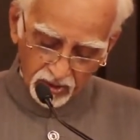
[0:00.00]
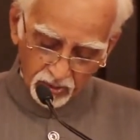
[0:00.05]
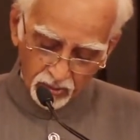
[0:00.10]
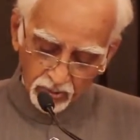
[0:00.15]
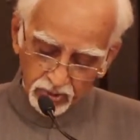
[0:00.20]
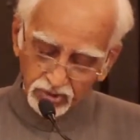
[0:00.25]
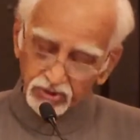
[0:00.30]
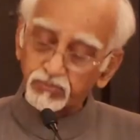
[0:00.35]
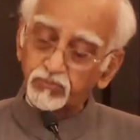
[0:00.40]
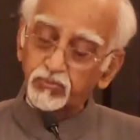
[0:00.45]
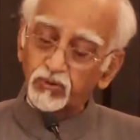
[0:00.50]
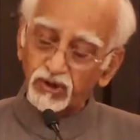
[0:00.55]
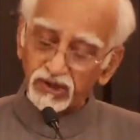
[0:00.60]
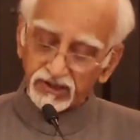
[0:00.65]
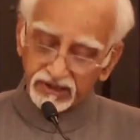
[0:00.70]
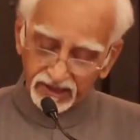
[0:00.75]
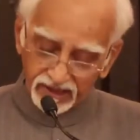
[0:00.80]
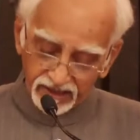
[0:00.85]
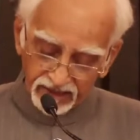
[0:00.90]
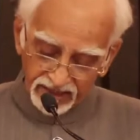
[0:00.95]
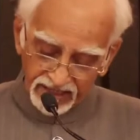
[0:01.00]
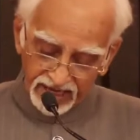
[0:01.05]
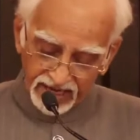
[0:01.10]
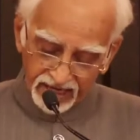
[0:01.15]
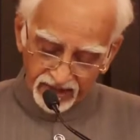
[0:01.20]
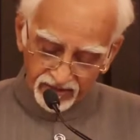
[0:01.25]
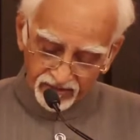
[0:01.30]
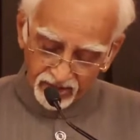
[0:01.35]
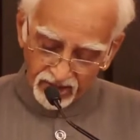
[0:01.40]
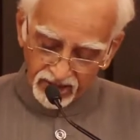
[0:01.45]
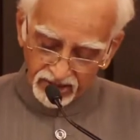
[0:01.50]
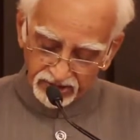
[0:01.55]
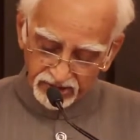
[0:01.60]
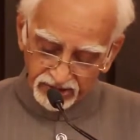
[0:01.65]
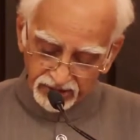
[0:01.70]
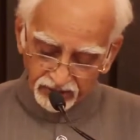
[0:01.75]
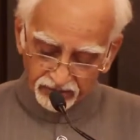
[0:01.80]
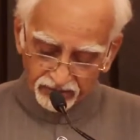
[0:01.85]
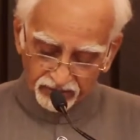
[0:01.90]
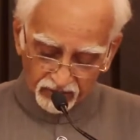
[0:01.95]
whose political and
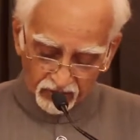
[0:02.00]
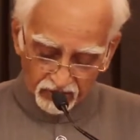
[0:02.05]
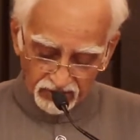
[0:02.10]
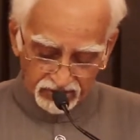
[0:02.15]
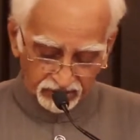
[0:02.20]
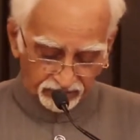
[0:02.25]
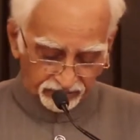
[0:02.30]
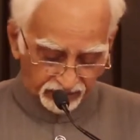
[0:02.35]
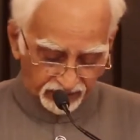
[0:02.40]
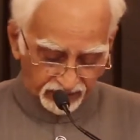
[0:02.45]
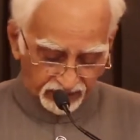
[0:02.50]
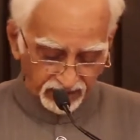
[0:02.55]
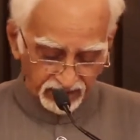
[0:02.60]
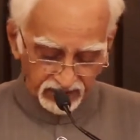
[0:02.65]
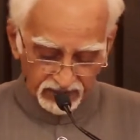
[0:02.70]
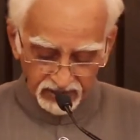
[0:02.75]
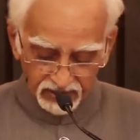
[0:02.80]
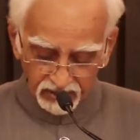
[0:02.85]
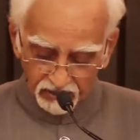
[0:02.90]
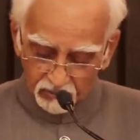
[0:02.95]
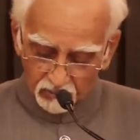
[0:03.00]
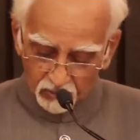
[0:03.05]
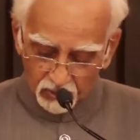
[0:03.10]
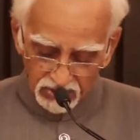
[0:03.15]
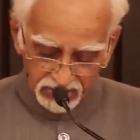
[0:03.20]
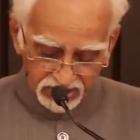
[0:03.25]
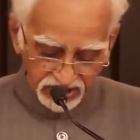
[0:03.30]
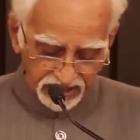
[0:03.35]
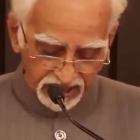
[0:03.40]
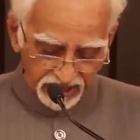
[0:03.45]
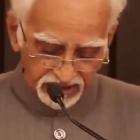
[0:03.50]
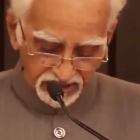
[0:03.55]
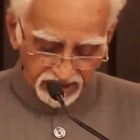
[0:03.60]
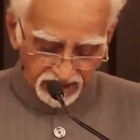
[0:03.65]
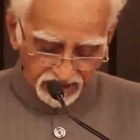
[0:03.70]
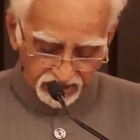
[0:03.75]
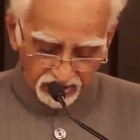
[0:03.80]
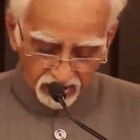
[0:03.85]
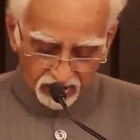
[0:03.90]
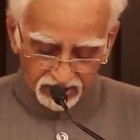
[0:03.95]
religious philosophy was
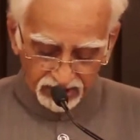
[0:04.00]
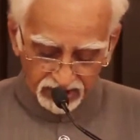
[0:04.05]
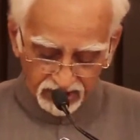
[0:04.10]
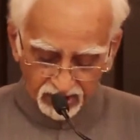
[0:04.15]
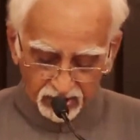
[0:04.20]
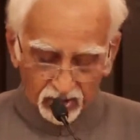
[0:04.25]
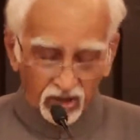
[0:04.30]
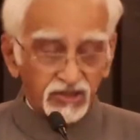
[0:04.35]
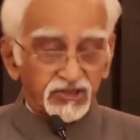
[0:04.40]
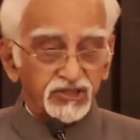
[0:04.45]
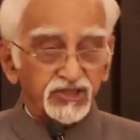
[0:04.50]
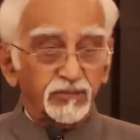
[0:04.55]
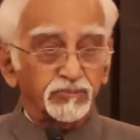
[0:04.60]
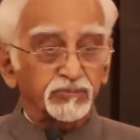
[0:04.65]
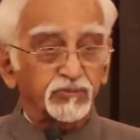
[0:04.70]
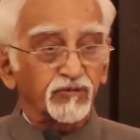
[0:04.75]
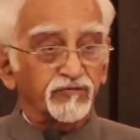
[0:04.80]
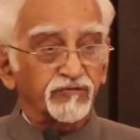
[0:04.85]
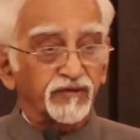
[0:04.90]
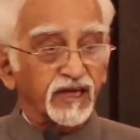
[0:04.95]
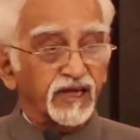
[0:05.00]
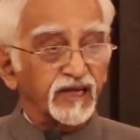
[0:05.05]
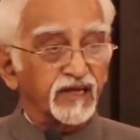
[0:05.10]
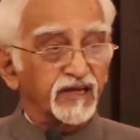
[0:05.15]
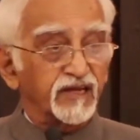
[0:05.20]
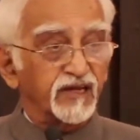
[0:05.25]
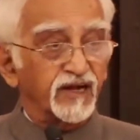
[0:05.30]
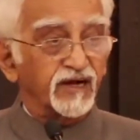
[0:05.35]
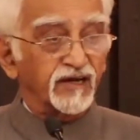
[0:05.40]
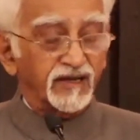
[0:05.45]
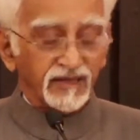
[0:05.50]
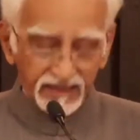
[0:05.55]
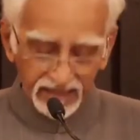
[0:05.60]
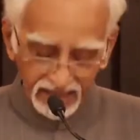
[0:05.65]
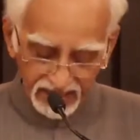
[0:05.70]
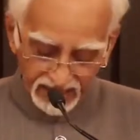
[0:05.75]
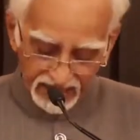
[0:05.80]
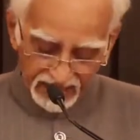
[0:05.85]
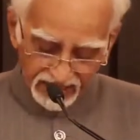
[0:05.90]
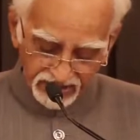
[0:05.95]
centered on the concept of India
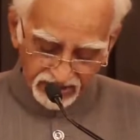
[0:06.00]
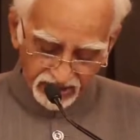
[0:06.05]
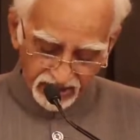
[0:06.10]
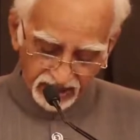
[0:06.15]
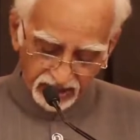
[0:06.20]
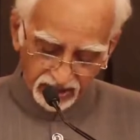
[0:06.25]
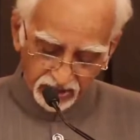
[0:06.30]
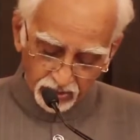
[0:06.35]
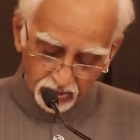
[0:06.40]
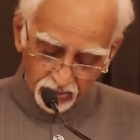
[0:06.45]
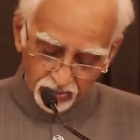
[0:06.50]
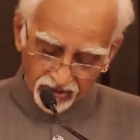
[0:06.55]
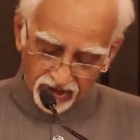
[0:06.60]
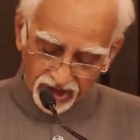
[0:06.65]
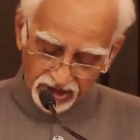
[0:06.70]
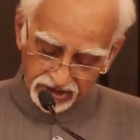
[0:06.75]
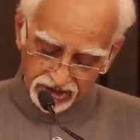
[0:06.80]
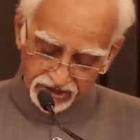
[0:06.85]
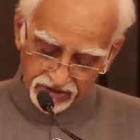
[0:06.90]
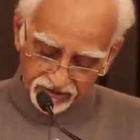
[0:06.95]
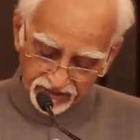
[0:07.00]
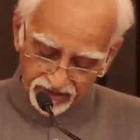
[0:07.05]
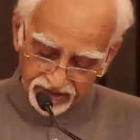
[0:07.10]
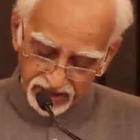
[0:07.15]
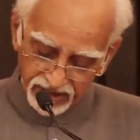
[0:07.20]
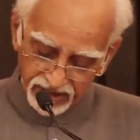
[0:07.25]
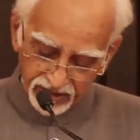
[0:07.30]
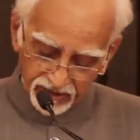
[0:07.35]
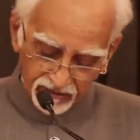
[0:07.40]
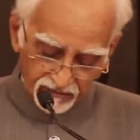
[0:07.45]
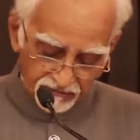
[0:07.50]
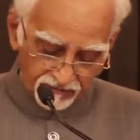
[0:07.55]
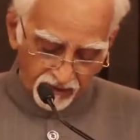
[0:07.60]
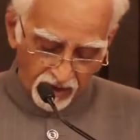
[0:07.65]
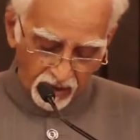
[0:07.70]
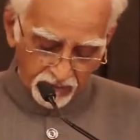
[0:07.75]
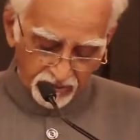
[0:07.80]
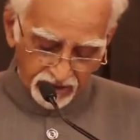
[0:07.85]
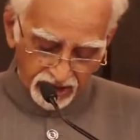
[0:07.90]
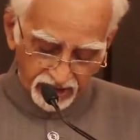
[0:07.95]
as a Hindu Rashtra,
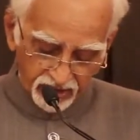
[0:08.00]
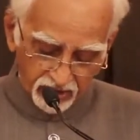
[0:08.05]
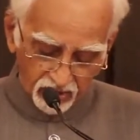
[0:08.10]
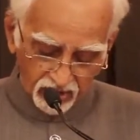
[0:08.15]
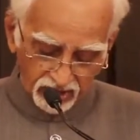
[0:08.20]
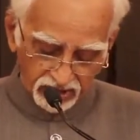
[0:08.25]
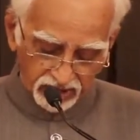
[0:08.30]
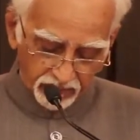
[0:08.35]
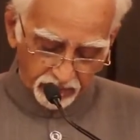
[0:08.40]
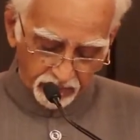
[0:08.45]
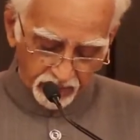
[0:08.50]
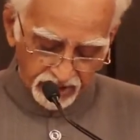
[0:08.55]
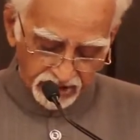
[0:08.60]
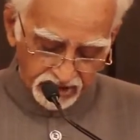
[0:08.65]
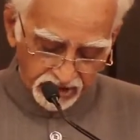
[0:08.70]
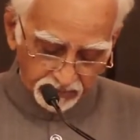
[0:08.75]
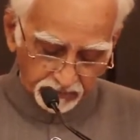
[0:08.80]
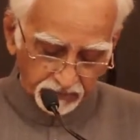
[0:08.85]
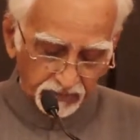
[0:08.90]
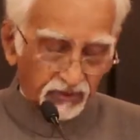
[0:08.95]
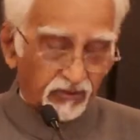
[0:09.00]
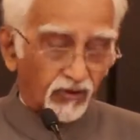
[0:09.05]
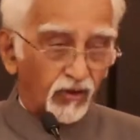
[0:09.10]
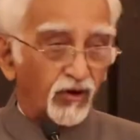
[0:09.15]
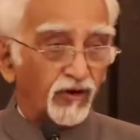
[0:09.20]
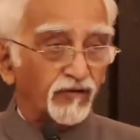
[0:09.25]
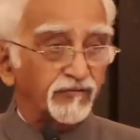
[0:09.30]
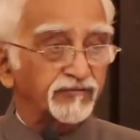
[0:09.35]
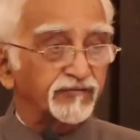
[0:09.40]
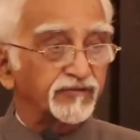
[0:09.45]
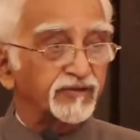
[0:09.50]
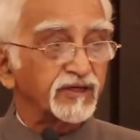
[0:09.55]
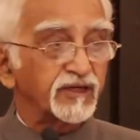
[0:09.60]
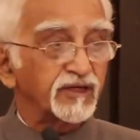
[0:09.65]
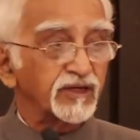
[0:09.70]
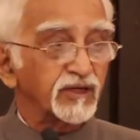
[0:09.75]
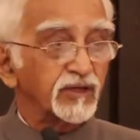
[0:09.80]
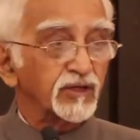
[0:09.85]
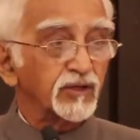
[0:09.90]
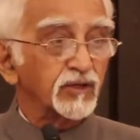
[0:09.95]
founded on the principle of
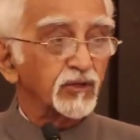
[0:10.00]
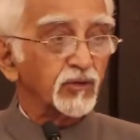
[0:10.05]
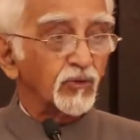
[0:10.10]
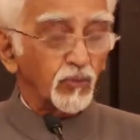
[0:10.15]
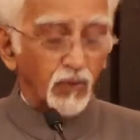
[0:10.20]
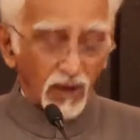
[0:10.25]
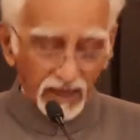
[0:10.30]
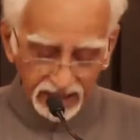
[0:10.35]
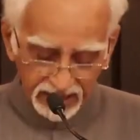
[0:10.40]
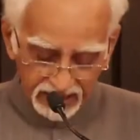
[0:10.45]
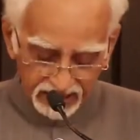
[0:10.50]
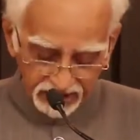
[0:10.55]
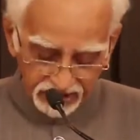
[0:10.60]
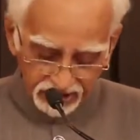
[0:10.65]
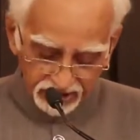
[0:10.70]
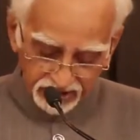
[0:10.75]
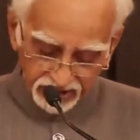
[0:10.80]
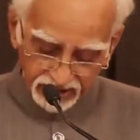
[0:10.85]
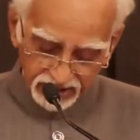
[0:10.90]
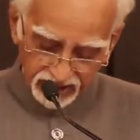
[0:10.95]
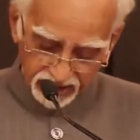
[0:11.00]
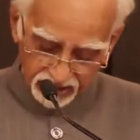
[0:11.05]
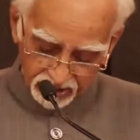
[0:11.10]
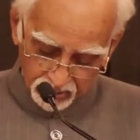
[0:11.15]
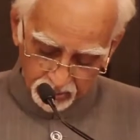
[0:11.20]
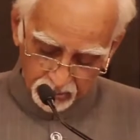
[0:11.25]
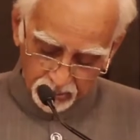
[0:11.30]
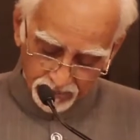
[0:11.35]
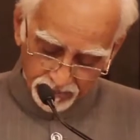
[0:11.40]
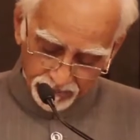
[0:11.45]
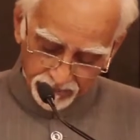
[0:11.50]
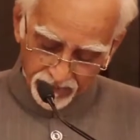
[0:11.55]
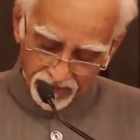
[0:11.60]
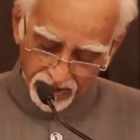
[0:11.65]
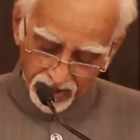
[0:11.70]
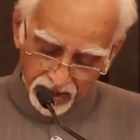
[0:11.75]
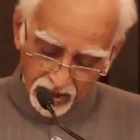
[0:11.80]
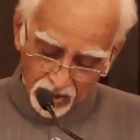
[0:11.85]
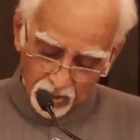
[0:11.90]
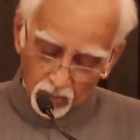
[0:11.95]
one nation, Hindu,
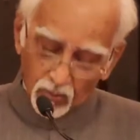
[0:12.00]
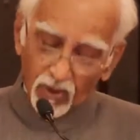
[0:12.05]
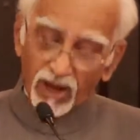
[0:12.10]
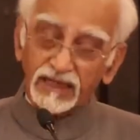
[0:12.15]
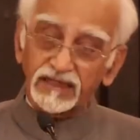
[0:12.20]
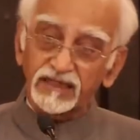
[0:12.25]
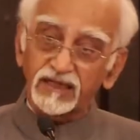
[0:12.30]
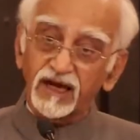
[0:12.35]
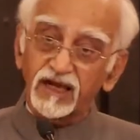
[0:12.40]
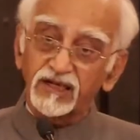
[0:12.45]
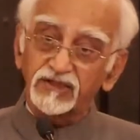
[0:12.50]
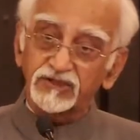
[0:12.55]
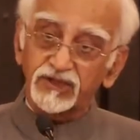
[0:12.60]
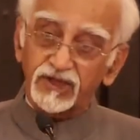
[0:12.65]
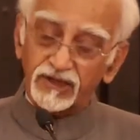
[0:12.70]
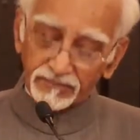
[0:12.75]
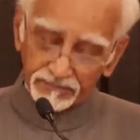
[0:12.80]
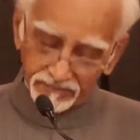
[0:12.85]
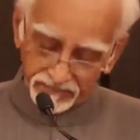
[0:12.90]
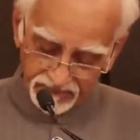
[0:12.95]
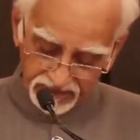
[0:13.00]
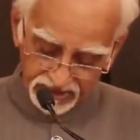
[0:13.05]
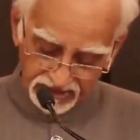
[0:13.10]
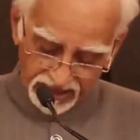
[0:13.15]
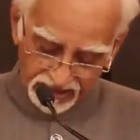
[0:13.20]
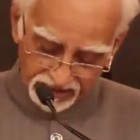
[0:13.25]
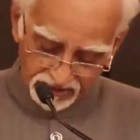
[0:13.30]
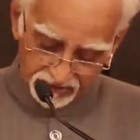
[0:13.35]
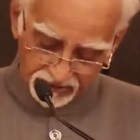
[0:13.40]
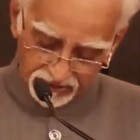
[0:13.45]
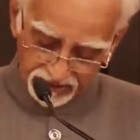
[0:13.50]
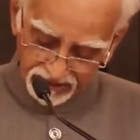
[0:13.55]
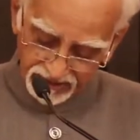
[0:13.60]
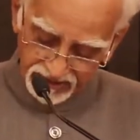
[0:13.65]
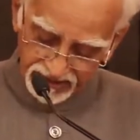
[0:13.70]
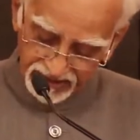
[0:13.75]
one culture, Sanskrit,